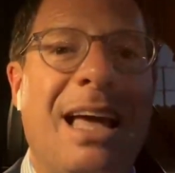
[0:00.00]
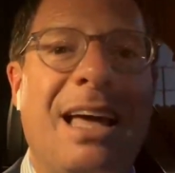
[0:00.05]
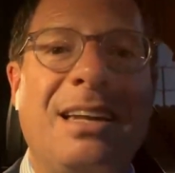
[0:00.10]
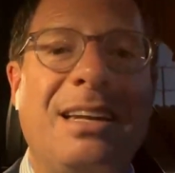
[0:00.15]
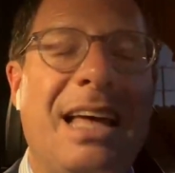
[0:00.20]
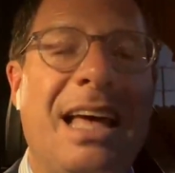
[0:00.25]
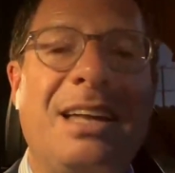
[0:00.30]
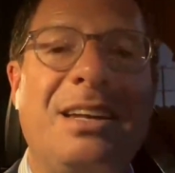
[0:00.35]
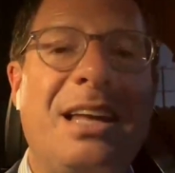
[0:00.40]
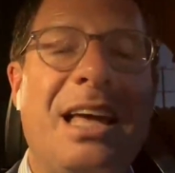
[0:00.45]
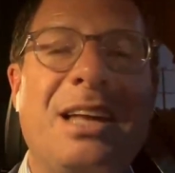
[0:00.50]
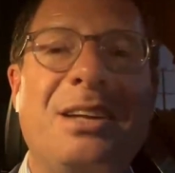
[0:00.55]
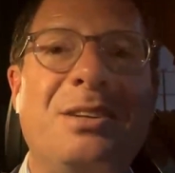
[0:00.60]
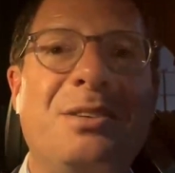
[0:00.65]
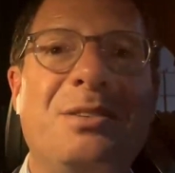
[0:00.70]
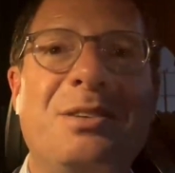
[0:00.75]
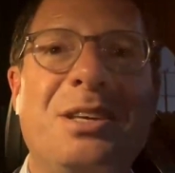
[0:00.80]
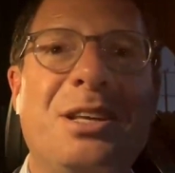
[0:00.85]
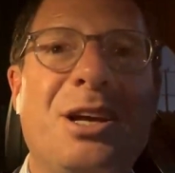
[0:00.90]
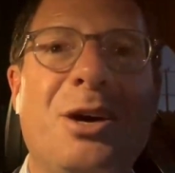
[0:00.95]
And
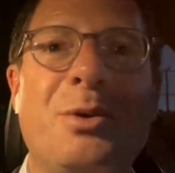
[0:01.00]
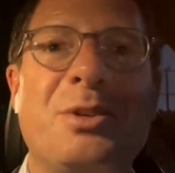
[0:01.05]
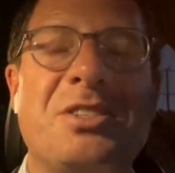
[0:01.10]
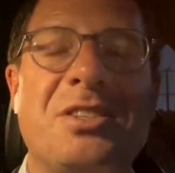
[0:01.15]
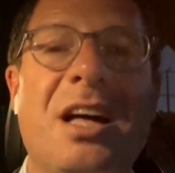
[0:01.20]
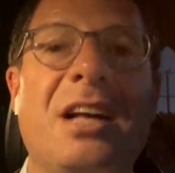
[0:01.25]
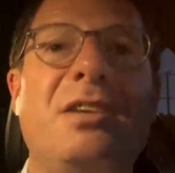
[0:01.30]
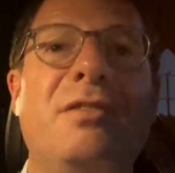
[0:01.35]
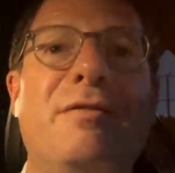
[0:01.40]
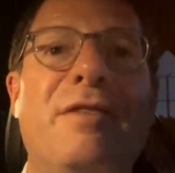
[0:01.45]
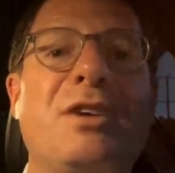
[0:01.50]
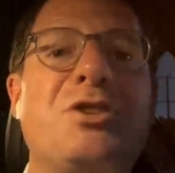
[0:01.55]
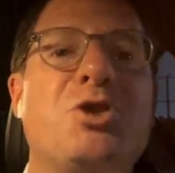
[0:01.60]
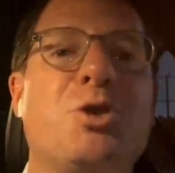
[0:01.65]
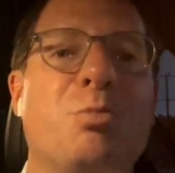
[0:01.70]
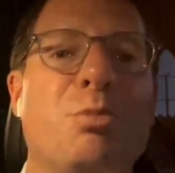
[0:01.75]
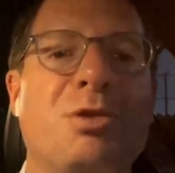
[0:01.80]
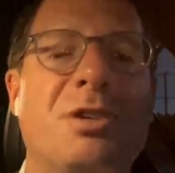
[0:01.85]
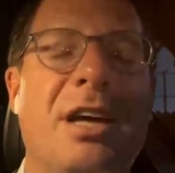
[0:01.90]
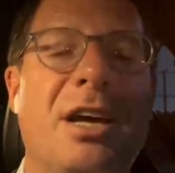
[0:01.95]
it's not
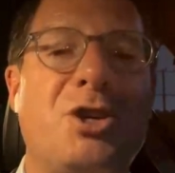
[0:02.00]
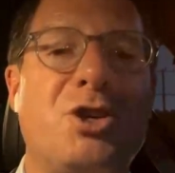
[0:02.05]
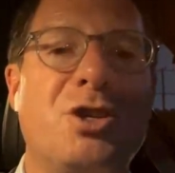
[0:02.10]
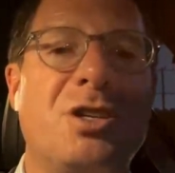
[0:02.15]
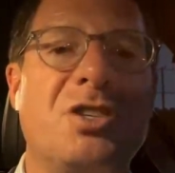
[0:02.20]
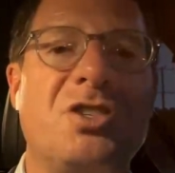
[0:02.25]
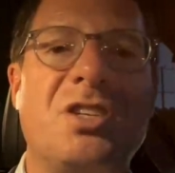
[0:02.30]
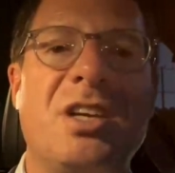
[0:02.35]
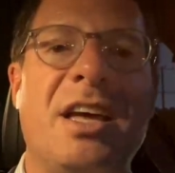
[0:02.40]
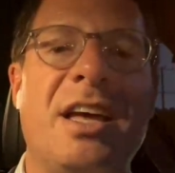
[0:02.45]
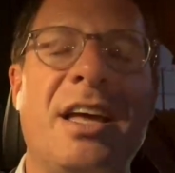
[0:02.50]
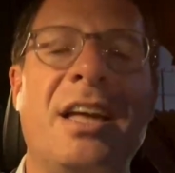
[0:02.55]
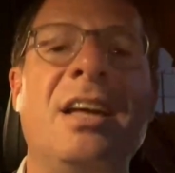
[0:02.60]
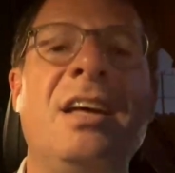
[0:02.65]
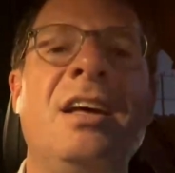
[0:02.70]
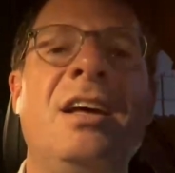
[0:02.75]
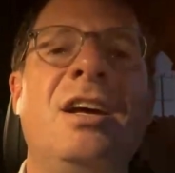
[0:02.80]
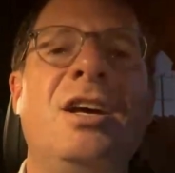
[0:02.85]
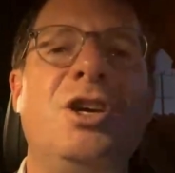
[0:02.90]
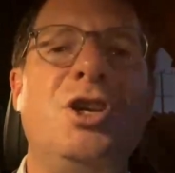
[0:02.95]
investor protection to
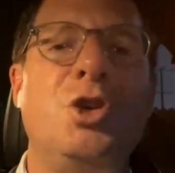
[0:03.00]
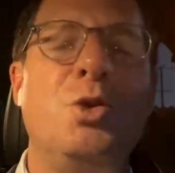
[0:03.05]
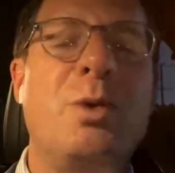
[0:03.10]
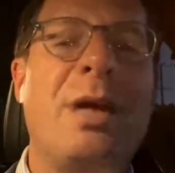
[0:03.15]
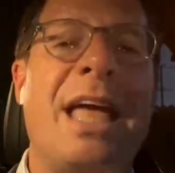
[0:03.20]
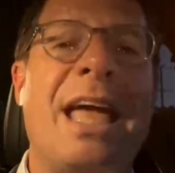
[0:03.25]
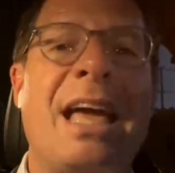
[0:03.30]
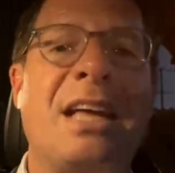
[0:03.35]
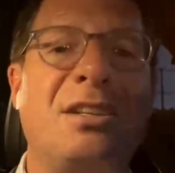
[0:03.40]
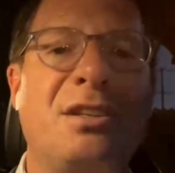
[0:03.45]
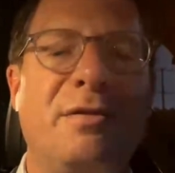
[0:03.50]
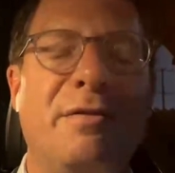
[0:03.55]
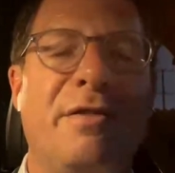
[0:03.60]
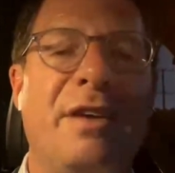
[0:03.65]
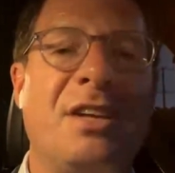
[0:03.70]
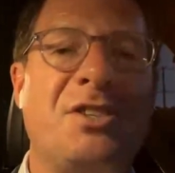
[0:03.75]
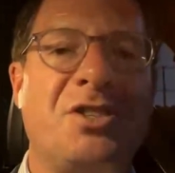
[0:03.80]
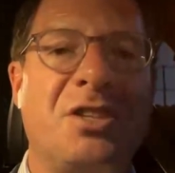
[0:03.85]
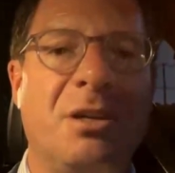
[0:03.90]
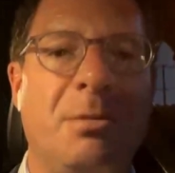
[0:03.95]
say you can't
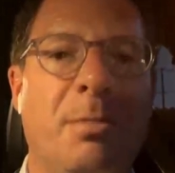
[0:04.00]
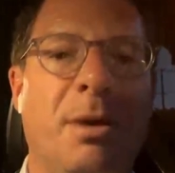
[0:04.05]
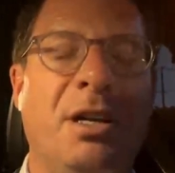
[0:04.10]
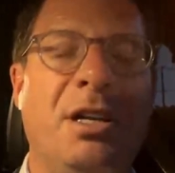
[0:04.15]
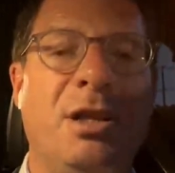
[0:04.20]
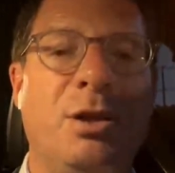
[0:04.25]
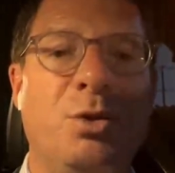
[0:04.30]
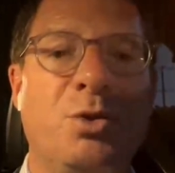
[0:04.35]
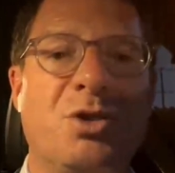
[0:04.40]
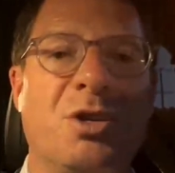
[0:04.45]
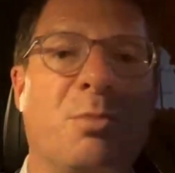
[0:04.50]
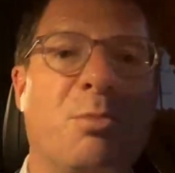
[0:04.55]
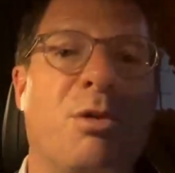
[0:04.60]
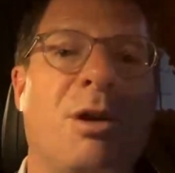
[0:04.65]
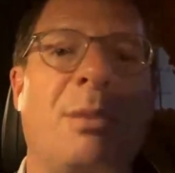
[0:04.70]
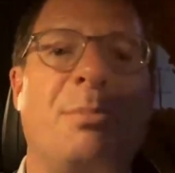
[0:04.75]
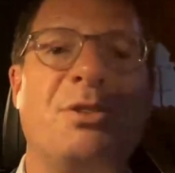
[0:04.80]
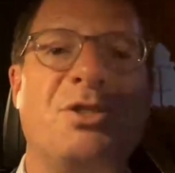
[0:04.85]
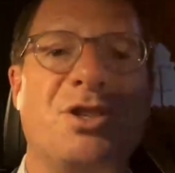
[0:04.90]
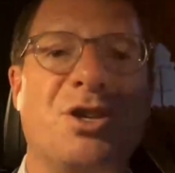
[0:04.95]
invest in a
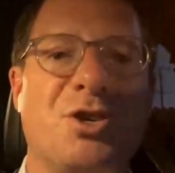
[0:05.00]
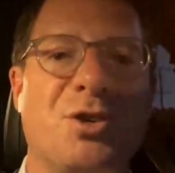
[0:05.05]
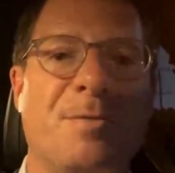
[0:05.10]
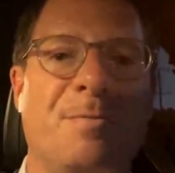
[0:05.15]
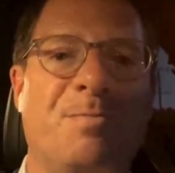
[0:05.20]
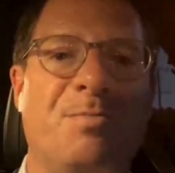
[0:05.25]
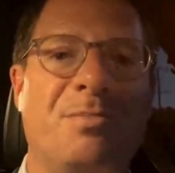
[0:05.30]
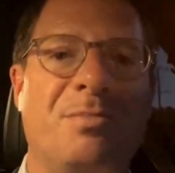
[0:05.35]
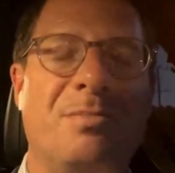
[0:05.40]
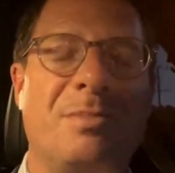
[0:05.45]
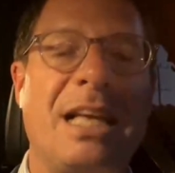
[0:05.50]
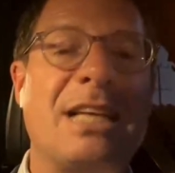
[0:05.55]
money-losing proposition,